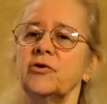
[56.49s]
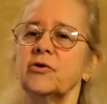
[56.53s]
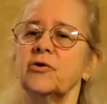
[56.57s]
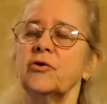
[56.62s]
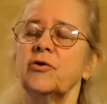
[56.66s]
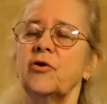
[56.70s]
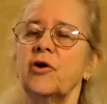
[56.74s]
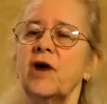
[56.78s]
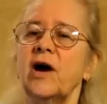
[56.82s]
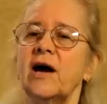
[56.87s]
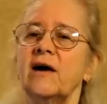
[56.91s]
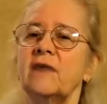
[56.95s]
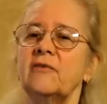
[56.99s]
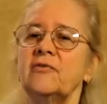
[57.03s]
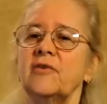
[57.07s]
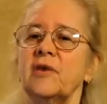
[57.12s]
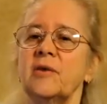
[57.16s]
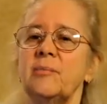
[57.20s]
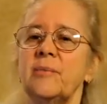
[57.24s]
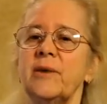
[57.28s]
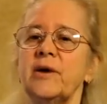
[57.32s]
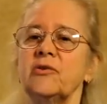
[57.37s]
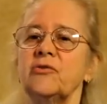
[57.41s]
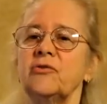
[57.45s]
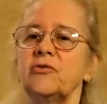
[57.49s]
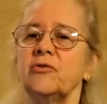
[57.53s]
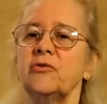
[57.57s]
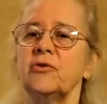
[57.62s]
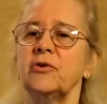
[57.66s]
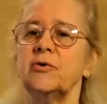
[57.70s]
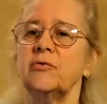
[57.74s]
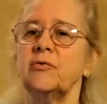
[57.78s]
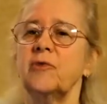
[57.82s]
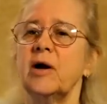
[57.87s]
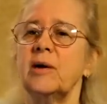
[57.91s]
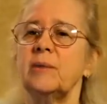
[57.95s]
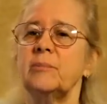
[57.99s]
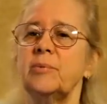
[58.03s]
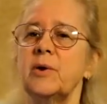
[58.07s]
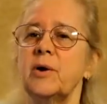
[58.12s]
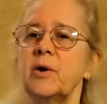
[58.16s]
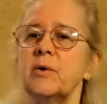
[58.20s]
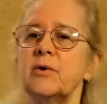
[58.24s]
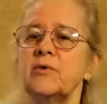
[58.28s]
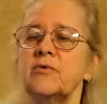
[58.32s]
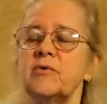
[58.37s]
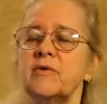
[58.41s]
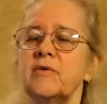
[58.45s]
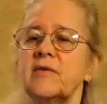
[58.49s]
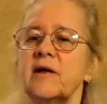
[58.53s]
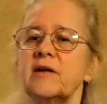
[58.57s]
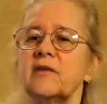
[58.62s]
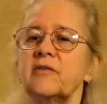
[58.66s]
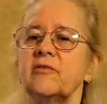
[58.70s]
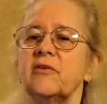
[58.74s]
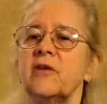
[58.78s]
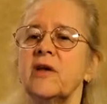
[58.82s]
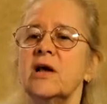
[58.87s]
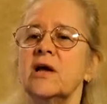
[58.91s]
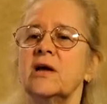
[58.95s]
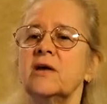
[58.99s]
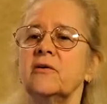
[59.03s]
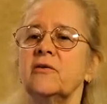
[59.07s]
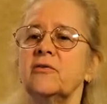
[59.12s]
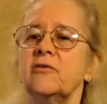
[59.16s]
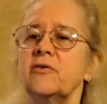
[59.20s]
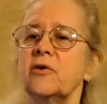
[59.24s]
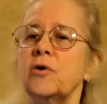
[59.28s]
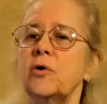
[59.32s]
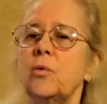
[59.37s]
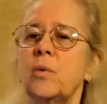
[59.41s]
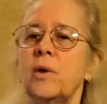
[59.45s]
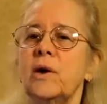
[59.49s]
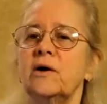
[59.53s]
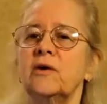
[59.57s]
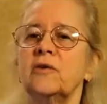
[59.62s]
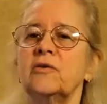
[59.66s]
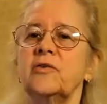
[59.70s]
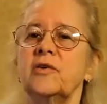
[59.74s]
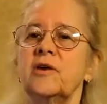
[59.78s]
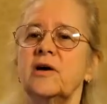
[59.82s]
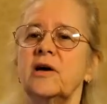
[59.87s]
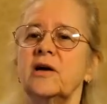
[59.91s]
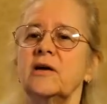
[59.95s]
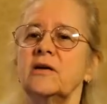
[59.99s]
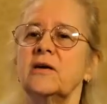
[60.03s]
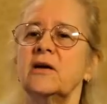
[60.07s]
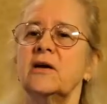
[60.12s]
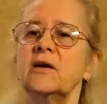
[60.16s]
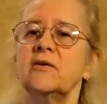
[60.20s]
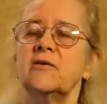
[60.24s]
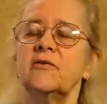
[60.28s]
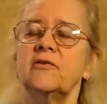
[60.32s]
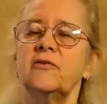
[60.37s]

your craft and make sure you write poetry that's so well done,